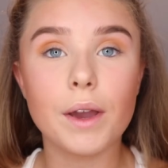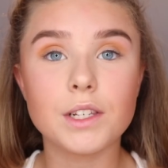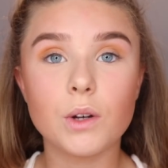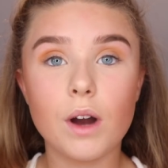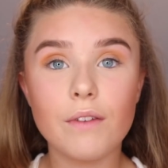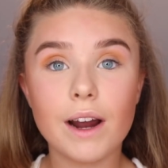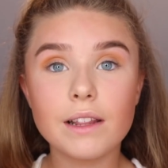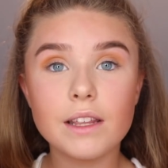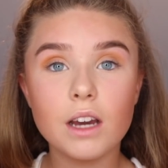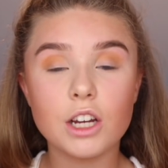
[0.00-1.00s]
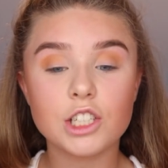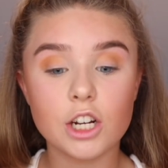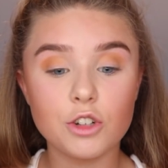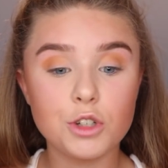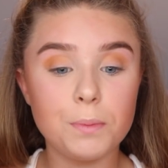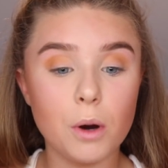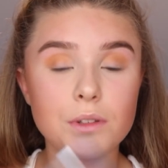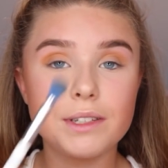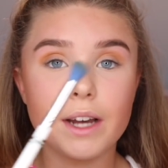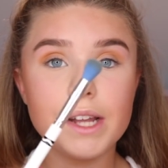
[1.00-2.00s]
Okay, so I've added the eyeshadow to
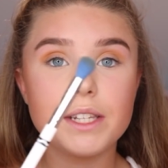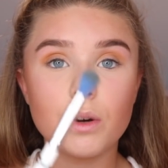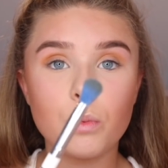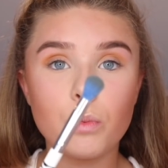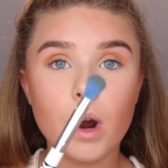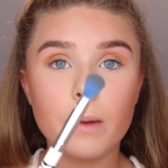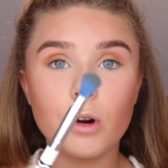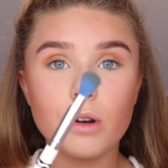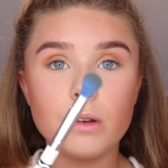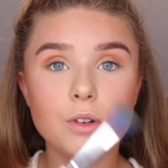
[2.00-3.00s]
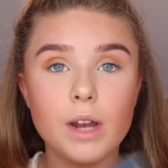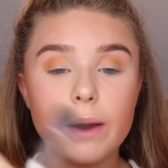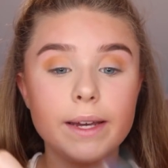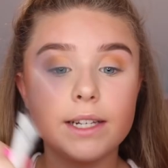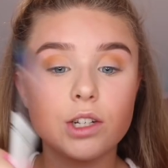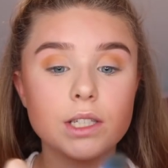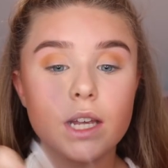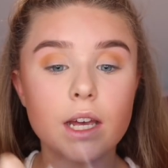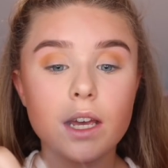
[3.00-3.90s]
both sides, so what I'm going to do now is just